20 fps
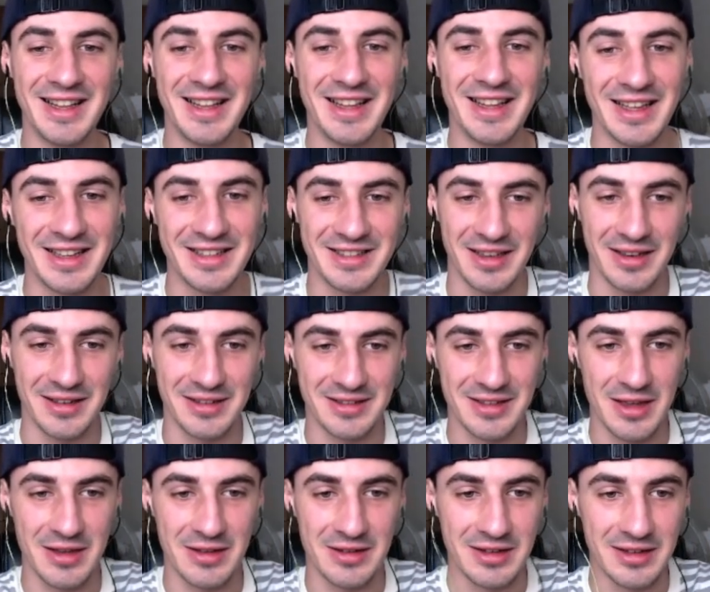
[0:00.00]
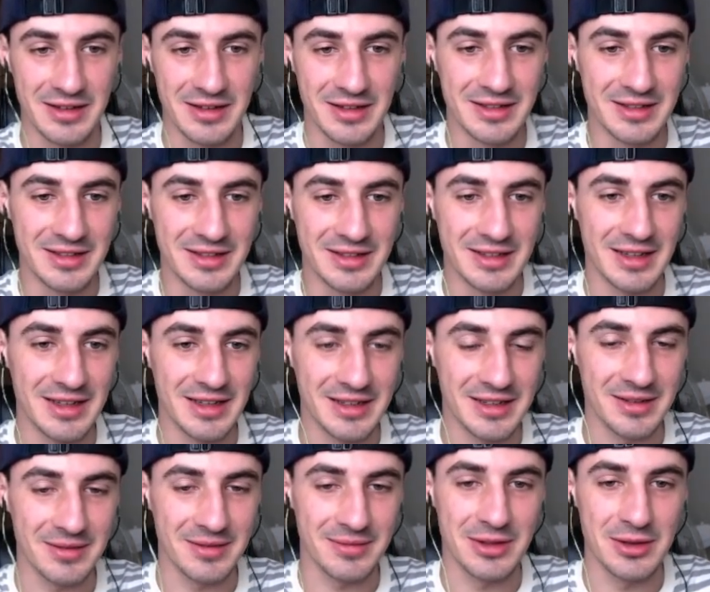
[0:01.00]
Let's go, Sonya. Oh,
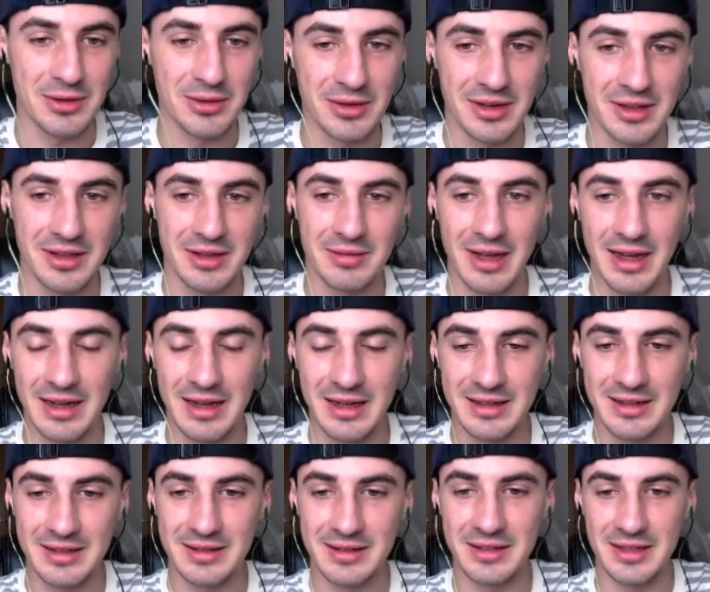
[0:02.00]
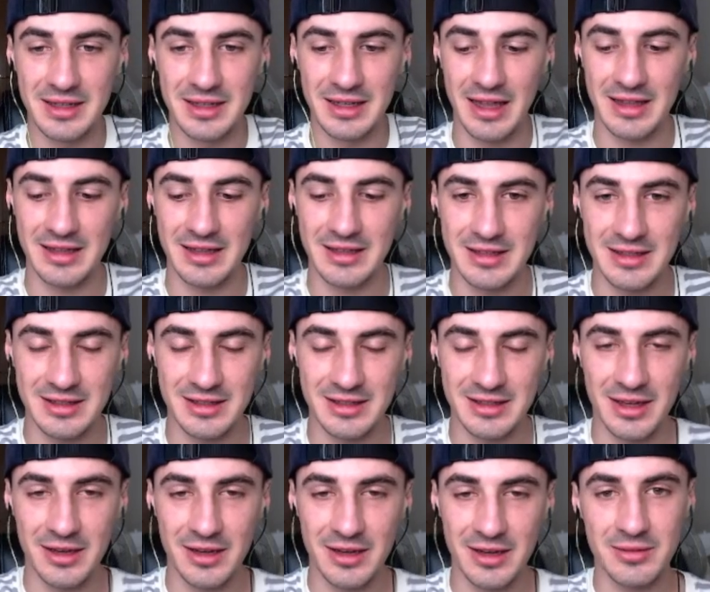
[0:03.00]
look at Mule in the back. Again, this is
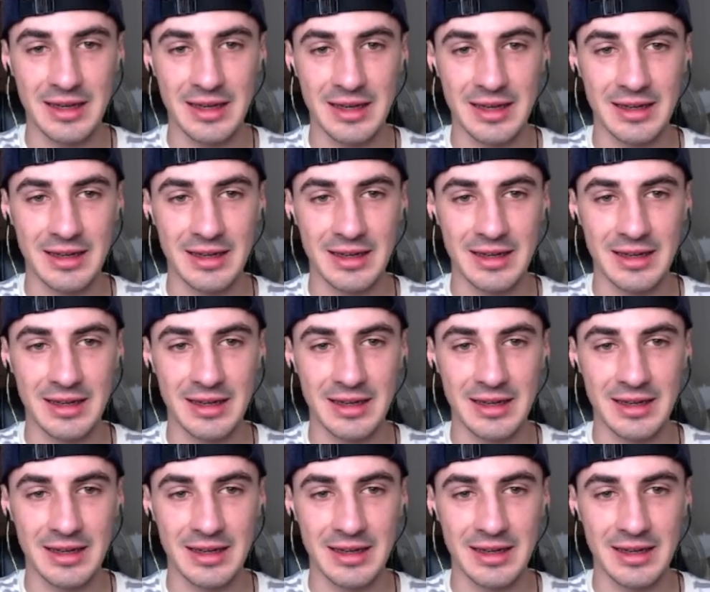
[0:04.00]
so weird